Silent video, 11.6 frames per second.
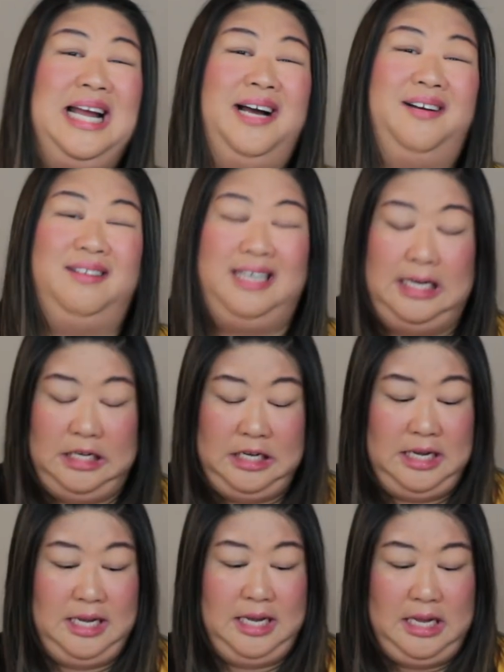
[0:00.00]
down.
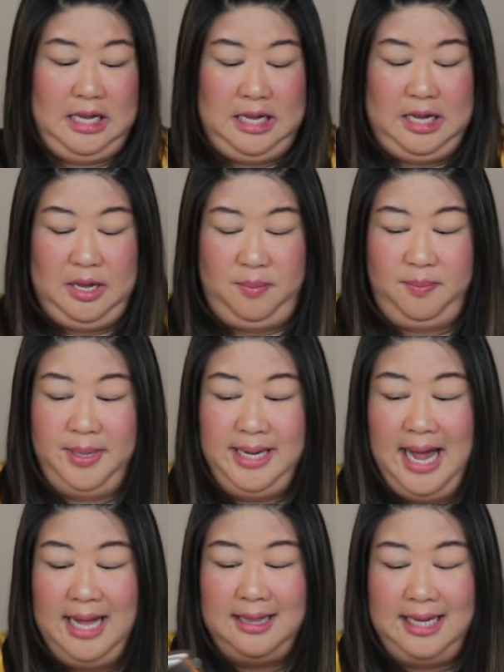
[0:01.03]
But
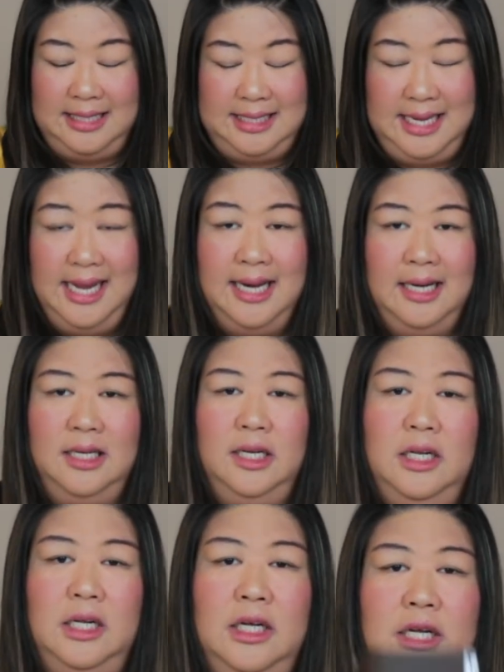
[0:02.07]
yeah, that's it.
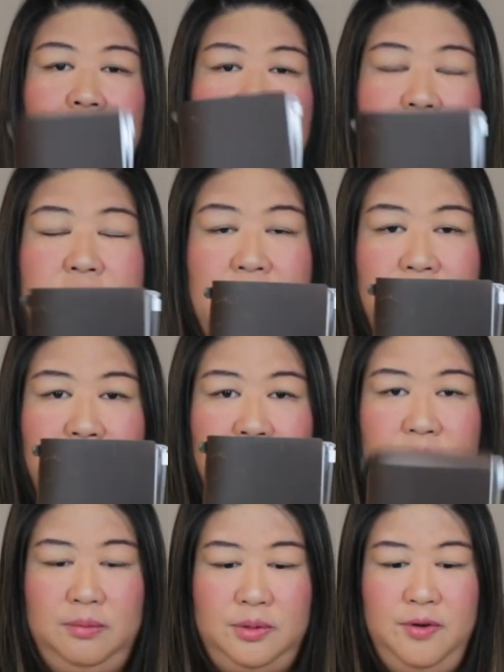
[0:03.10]

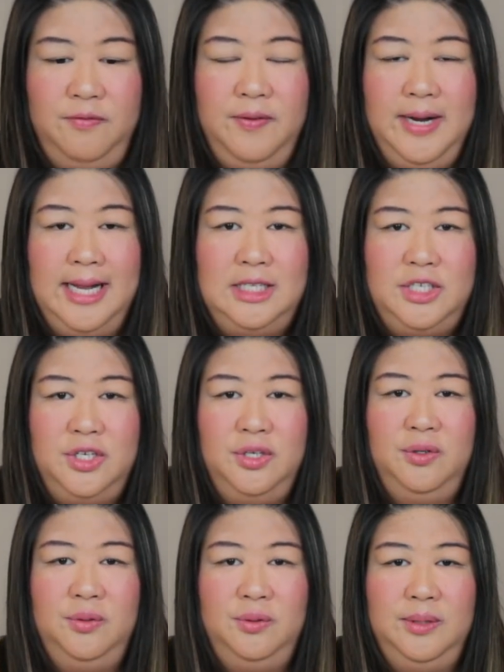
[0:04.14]
So don't forget
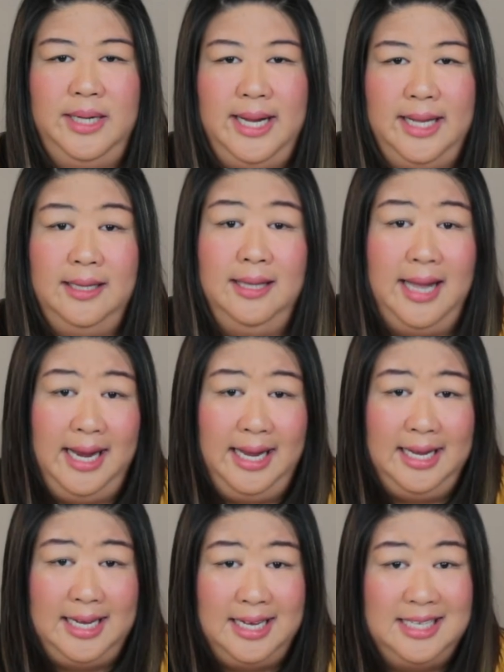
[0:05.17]
to hit
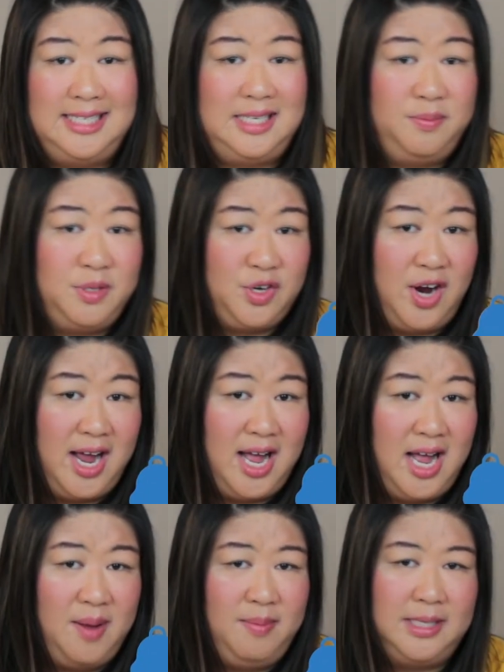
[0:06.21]
like,
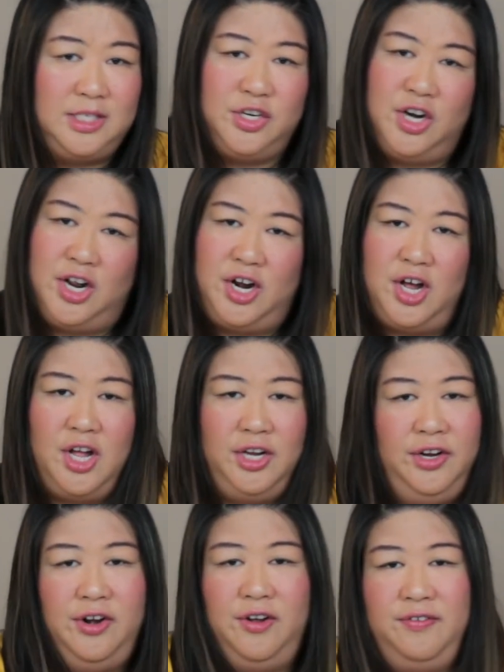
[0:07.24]
subscribe, and turn on all
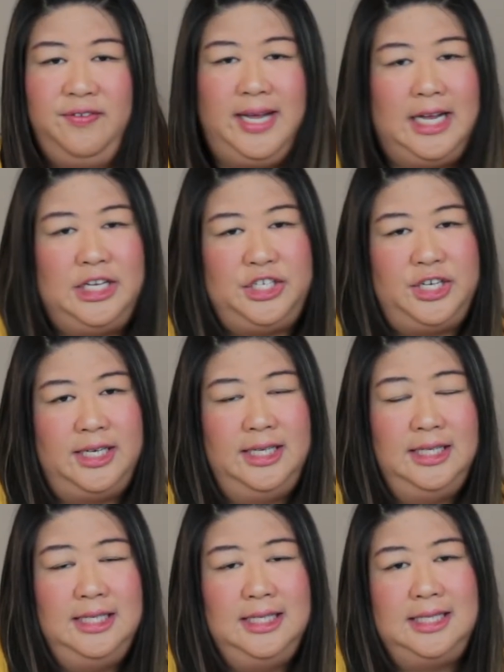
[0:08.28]
your
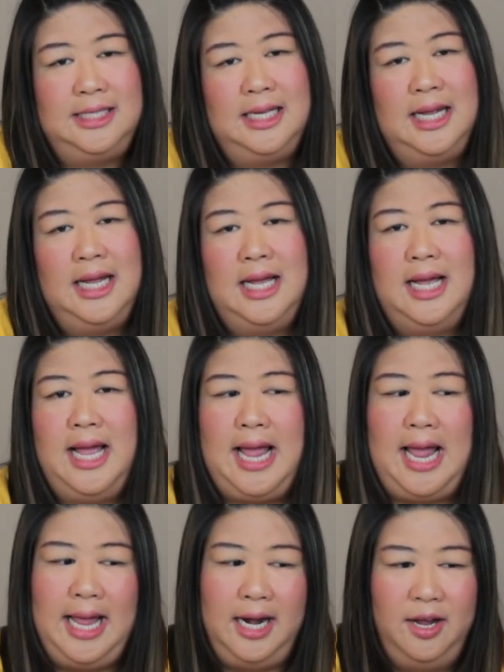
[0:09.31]
notifications.
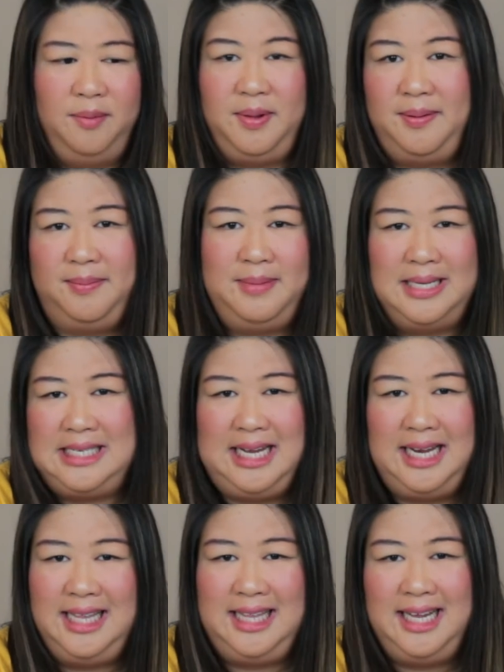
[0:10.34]
Anna, am I missing
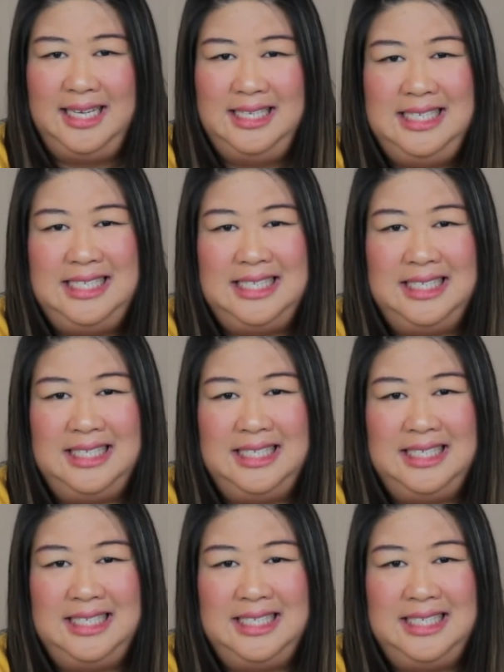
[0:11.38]
anything else?